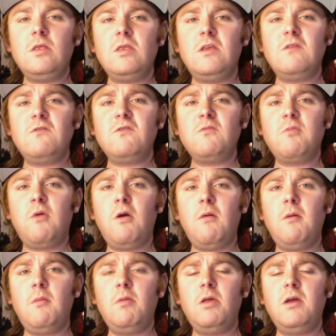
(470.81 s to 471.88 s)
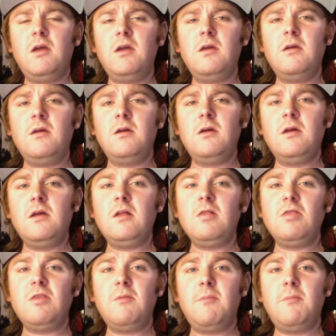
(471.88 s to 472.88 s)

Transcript: This was probably the